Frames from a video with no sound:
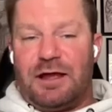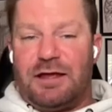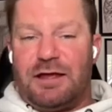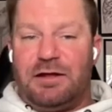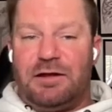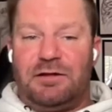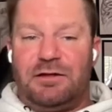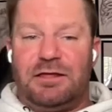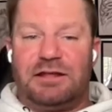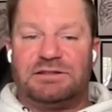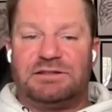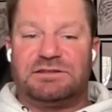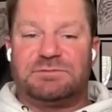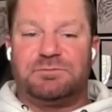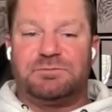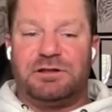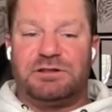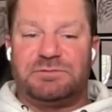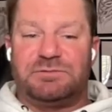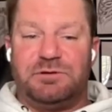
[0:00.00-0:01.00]
right here that
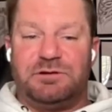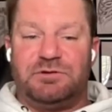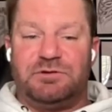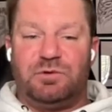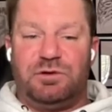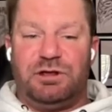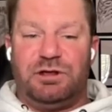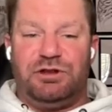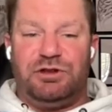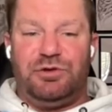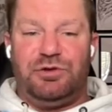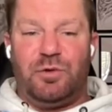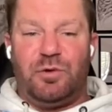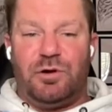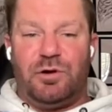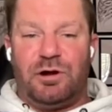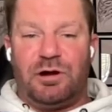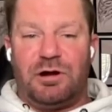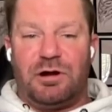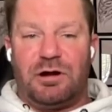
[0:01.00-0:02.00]
splits between
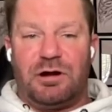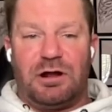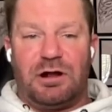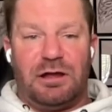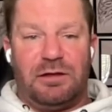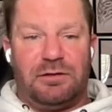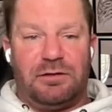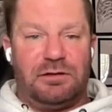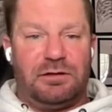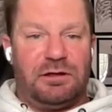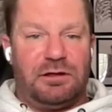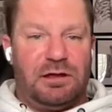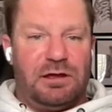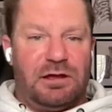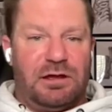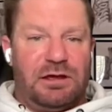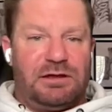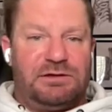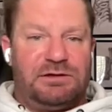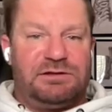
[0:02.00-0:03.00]
your
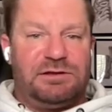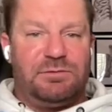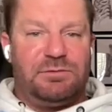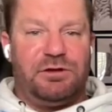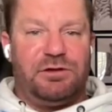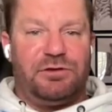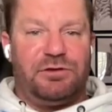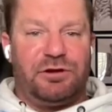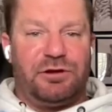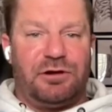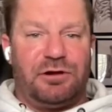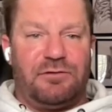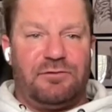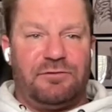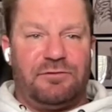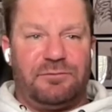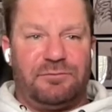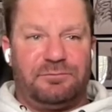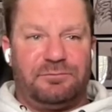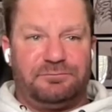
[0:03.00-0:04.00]
tibial
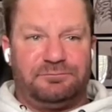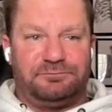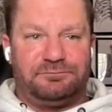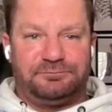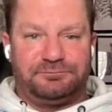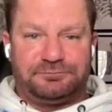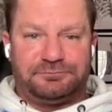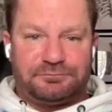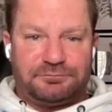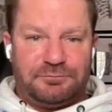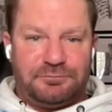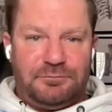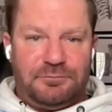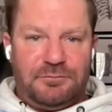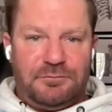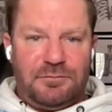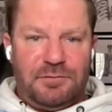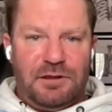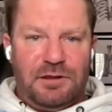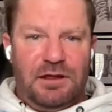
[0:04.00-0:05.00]
nerve
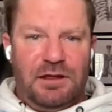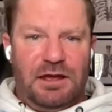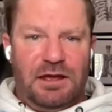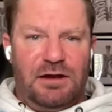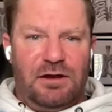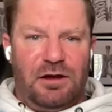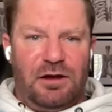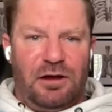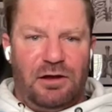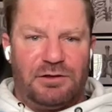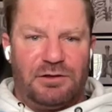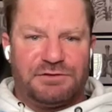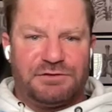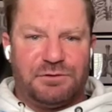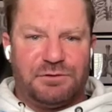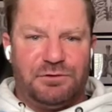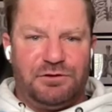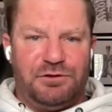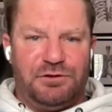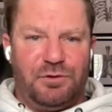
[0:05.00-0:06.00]
and
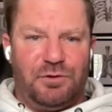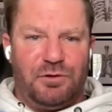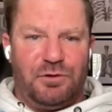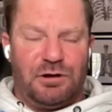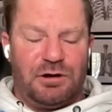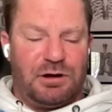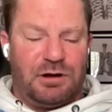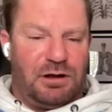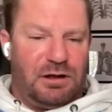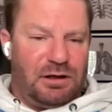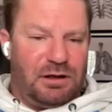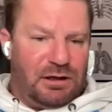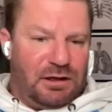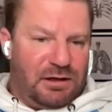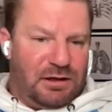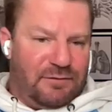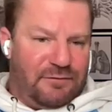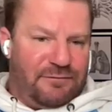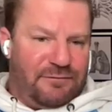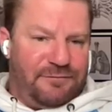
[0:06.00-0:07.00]
also your
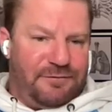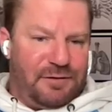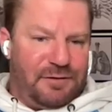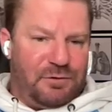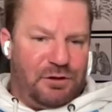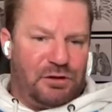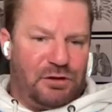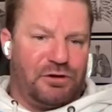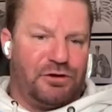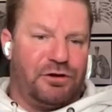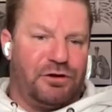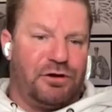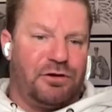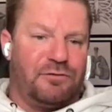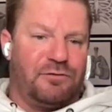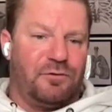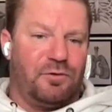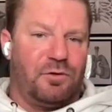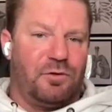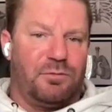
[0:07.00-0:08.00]
fibular
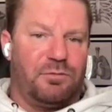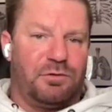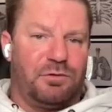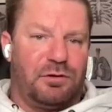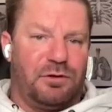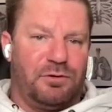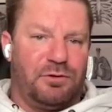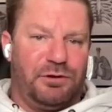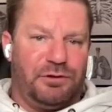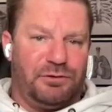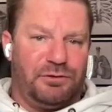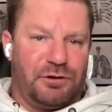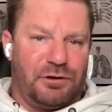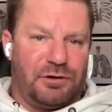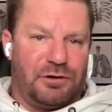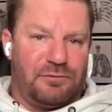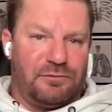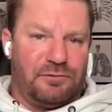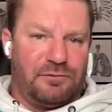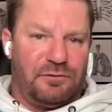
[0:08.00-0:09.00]
nerve or peroneal
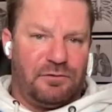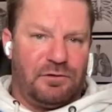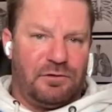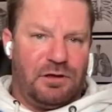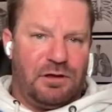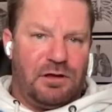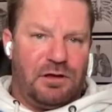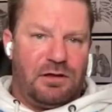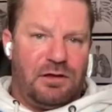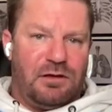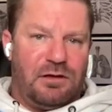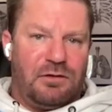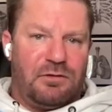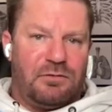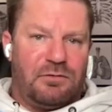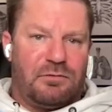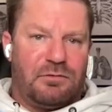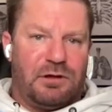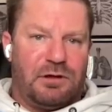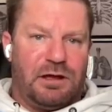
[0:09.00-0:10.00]
nerve
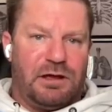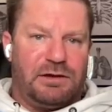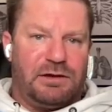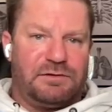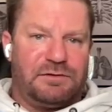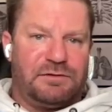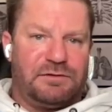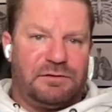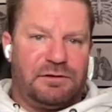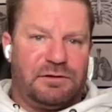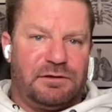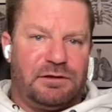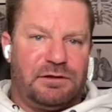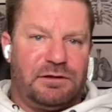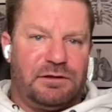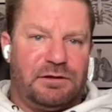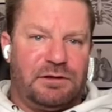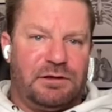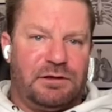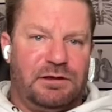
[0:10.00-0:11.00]
right
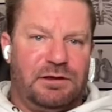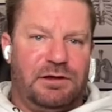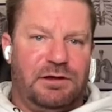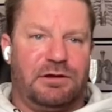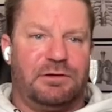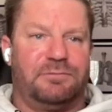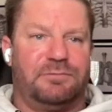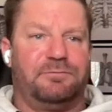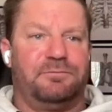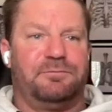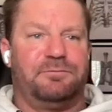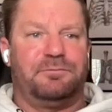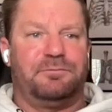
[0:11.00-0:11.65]
here.